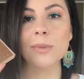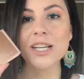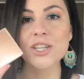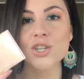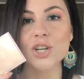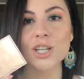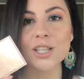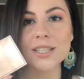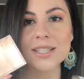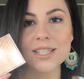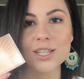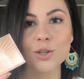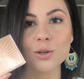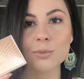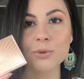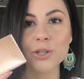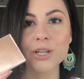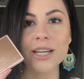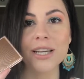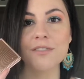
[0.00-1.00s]
my Charlotte
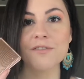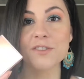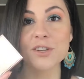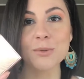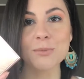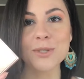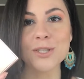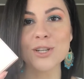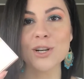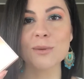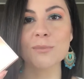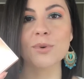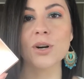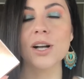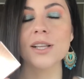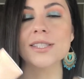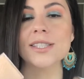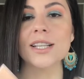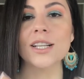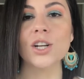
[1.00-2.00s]
Tilbury Filmstar
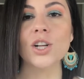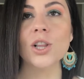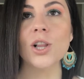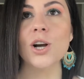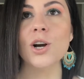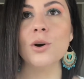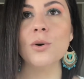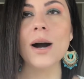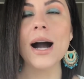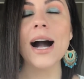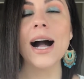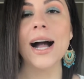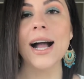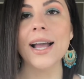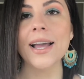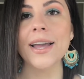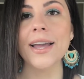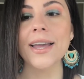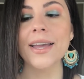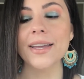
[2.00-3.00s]
Bronze and Glow,
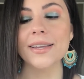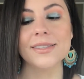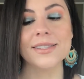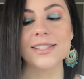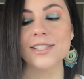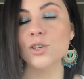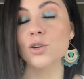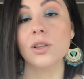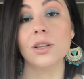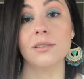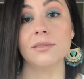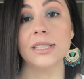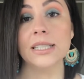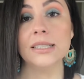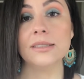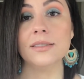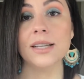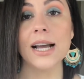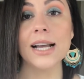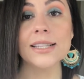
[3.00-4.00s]
I still love it.
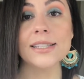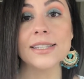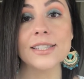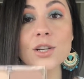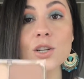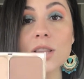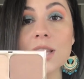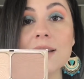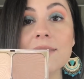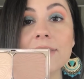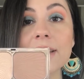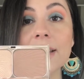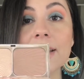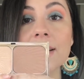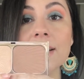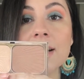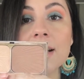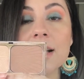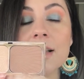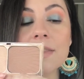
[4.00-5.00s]
I still love it.
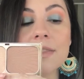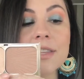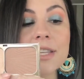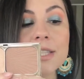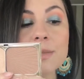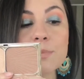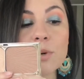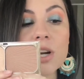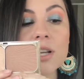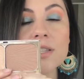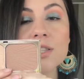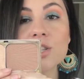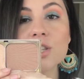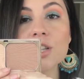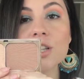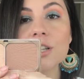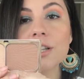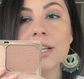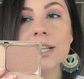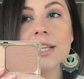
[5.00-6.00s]
This
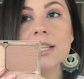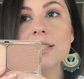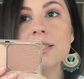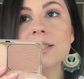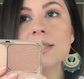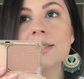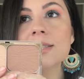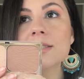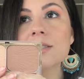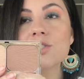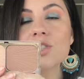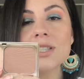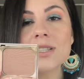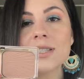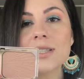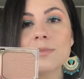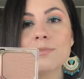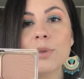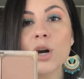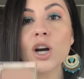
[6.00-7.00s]
bronzer is
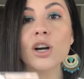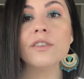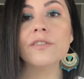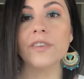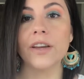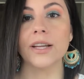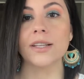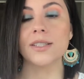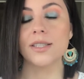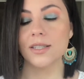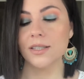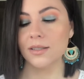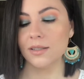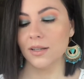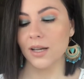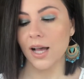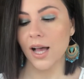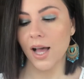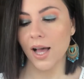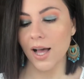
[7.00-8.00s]
just perfect.
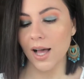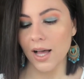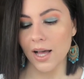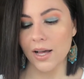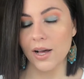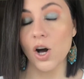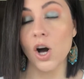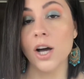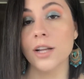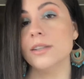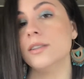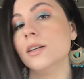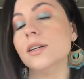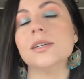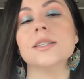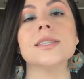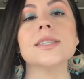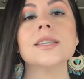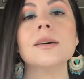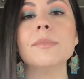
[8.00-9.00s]
On
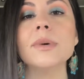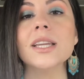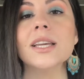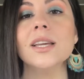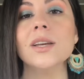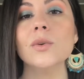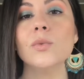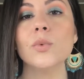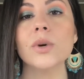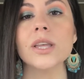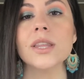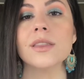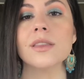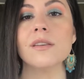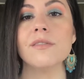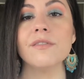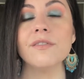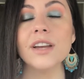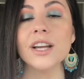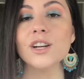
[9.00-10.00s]
somebody with
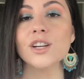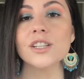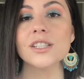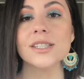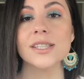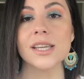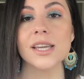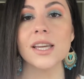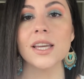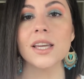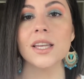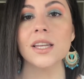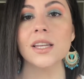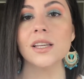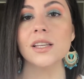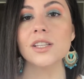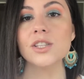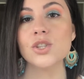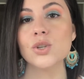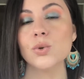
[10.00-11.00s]
fair skin
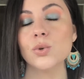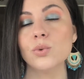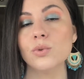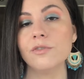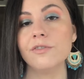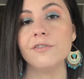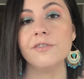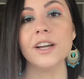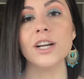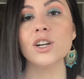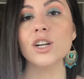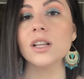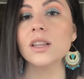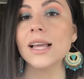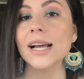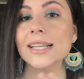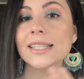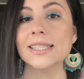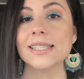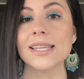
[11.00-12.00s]
to fair to
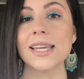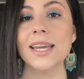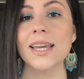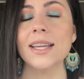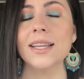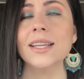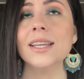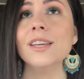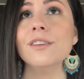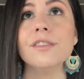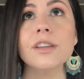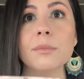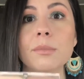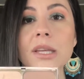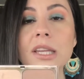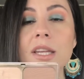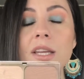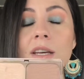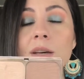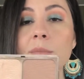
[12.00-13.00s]
light skin, even
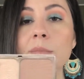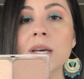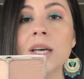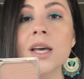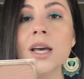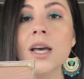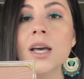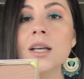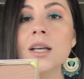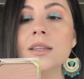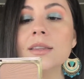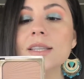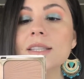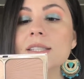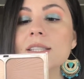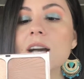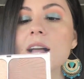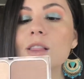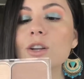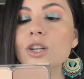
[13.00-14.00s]
medium,
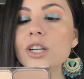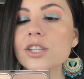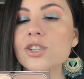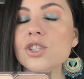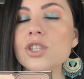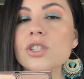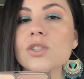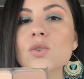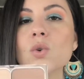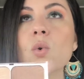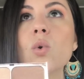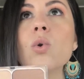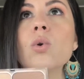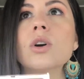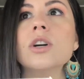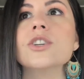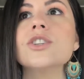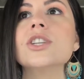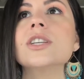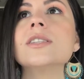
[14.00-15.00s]
this color is just
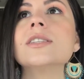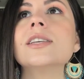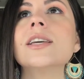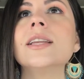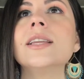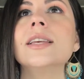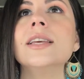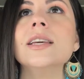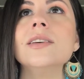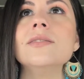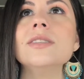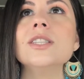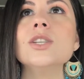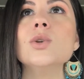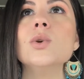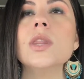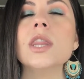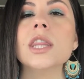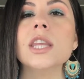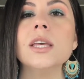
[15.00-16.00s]
gorgeous. It gives
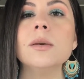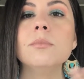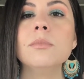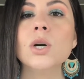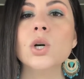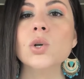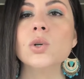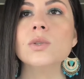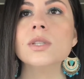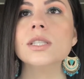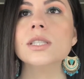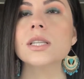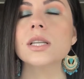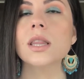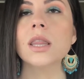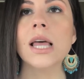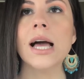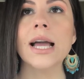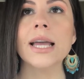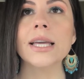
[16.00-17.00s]
you the
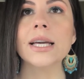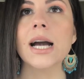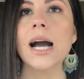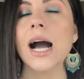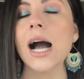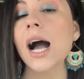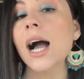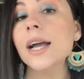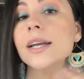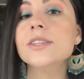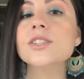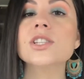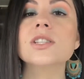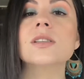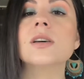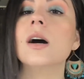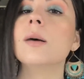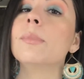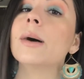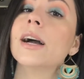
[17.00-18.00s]
most like, I
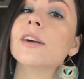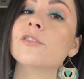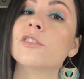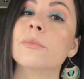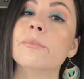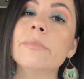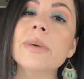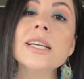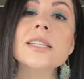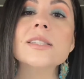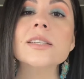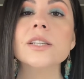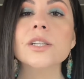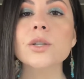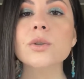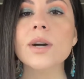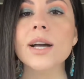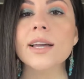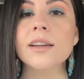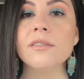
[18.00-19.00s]
just got back from
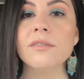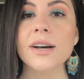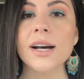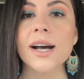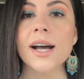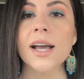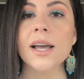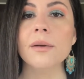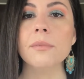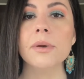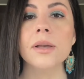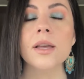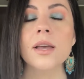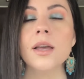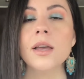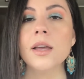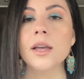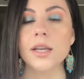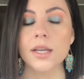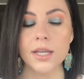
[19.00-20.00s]
Mexico kind of vibe.
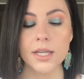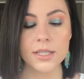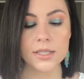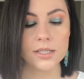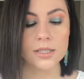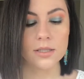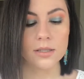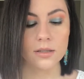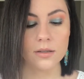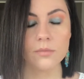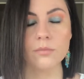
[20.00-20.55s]
It's